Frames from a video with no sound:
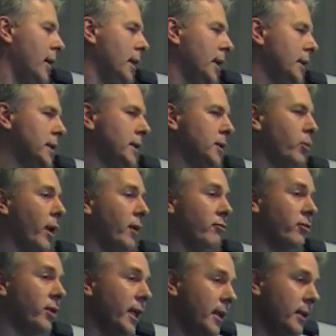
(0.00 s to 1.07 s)
this is
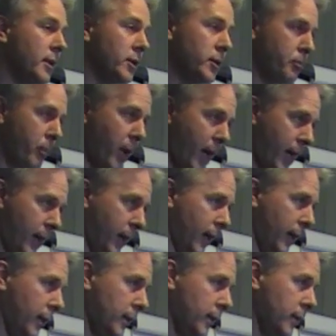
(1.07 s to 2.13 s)
when readers
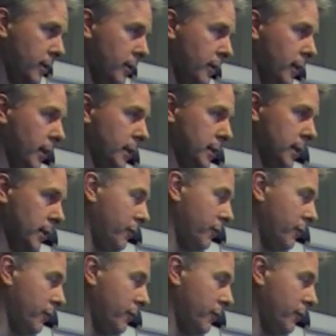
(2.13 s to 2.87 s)
panic, this is